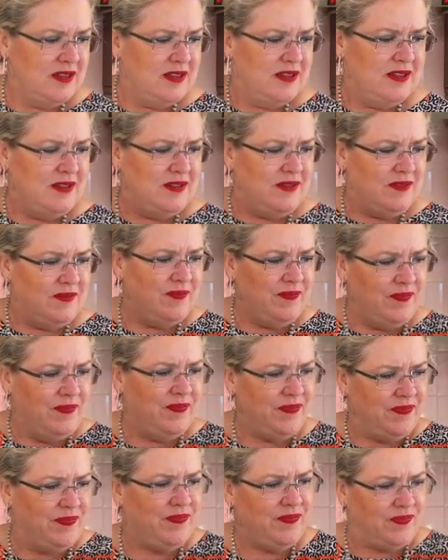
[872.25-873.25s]

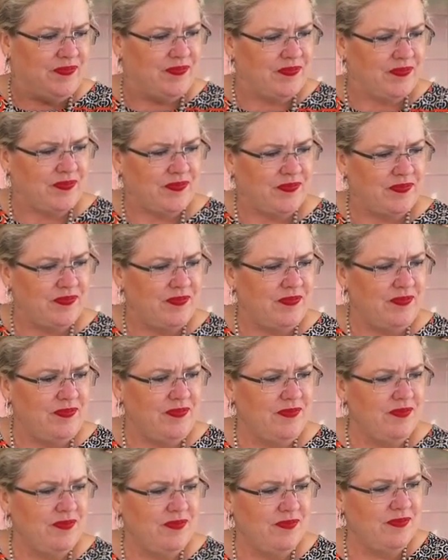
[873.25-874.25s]
Nobody speaks.